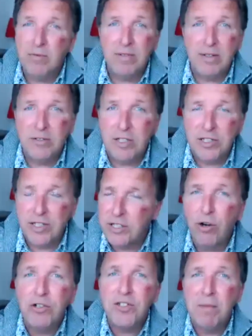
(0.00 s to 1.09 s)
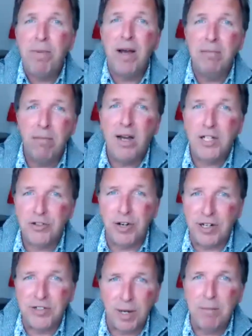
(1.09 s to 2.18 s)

as long as they buy my tricks,